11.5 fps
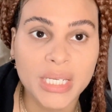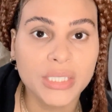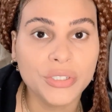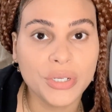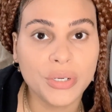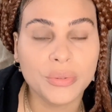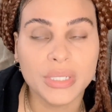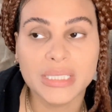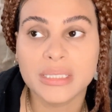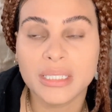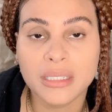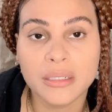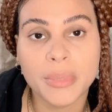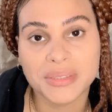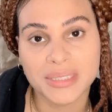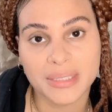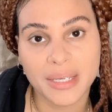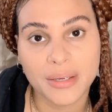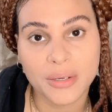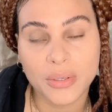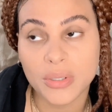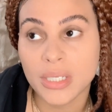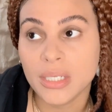You know, it's thinking about
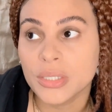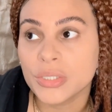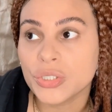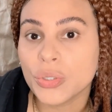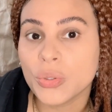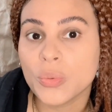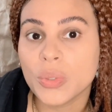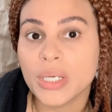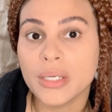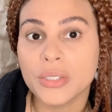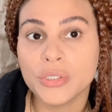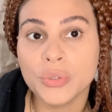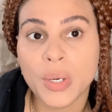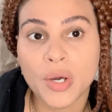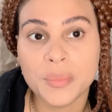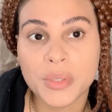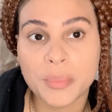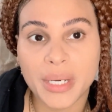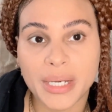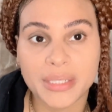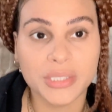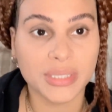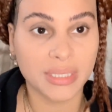scale. So you help the
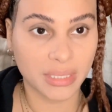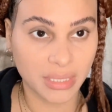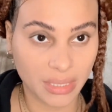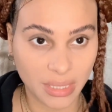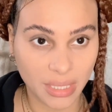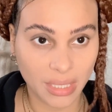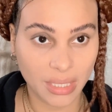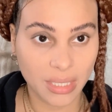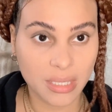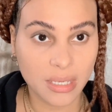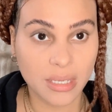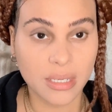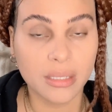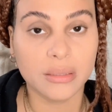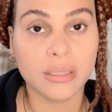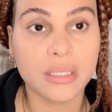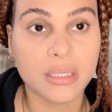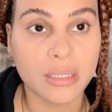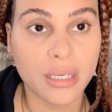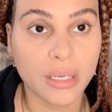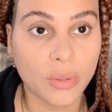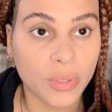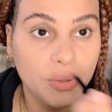buyer to see the
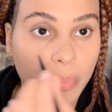scale in the